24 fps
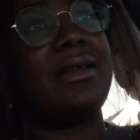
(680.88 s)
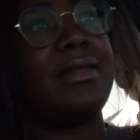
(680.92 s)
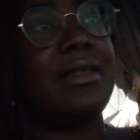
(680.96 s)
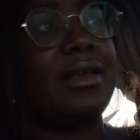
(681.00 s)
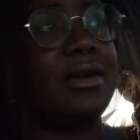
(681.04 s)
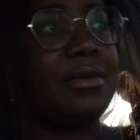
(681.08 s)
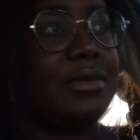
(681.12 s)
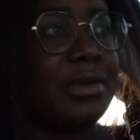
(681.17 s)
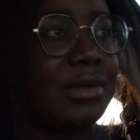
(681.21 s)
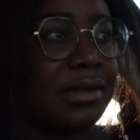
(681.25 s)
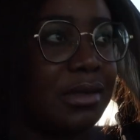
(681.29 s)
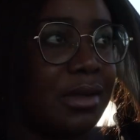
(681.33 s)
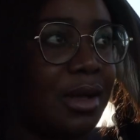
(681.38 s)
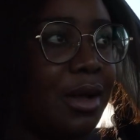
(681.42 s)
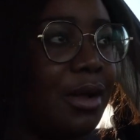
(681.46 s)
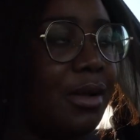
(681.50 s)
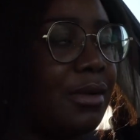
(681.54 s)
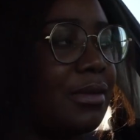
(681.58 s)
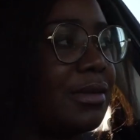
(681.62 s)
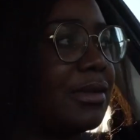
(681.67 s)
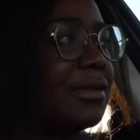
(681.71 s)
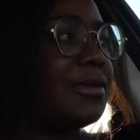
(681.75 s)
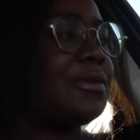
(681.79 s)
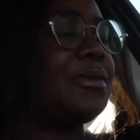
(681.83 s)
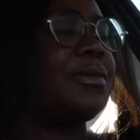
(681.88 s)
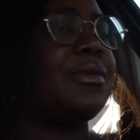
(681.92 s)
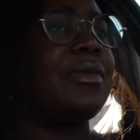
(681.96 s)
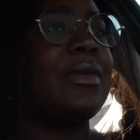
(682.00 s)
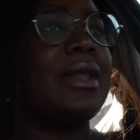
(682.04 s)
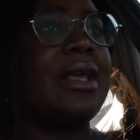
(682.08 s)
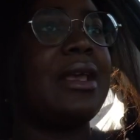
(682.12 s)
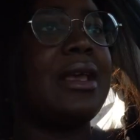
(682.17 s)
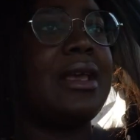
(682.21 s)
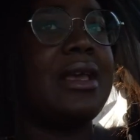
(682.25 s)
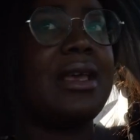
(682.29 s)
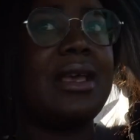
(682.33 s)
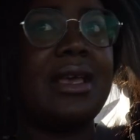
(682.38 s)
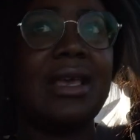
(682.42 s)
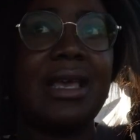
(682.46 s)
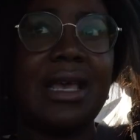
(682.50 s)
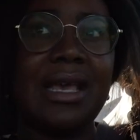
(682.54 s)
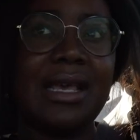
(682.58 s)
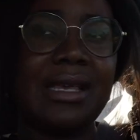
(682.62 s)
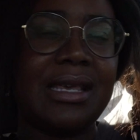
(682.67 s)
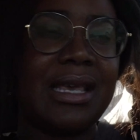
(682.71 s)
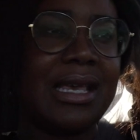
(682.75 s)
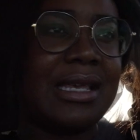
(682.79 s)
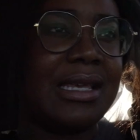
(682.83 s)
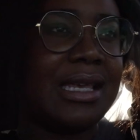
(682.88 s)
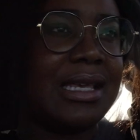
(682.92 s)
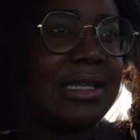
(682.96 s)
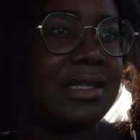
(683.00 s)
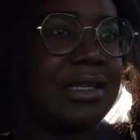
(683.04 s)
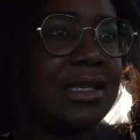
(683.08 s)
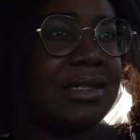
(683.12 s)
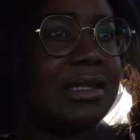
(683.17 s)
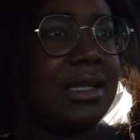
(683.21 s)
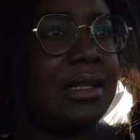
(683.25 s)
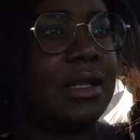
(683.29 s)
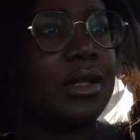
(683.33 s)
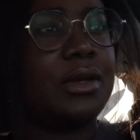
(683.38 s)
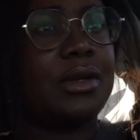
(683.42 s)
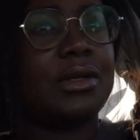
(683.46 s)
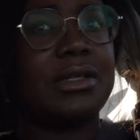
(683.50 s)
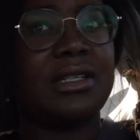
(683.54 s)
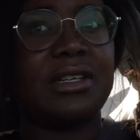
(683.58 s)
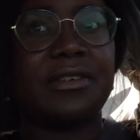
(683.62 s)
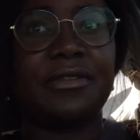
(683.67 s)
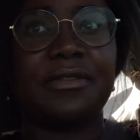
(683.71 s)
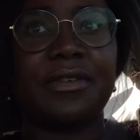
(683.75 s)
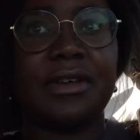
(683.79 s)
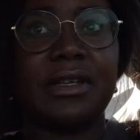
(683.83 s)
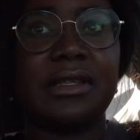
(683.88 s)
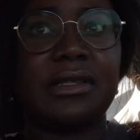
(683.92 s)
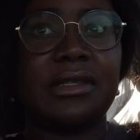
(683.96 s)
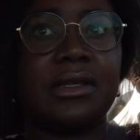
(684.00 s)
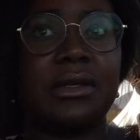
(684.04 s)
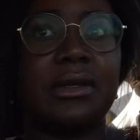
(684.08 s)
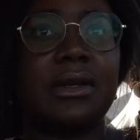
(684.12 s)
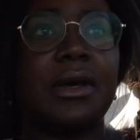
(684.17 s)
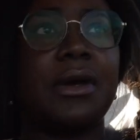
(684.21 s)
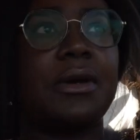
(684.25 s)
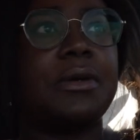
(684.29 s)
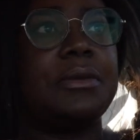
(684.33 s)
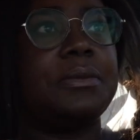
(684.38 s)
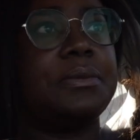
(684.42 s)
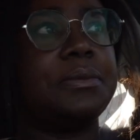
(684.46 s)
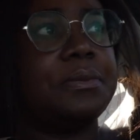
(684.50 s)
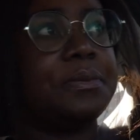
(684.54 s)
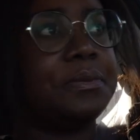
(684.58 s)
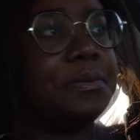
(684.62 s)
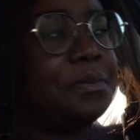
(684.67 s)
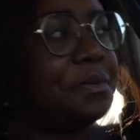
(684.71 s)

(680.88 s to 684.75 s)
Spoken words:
on their results. It's just a little different, you know.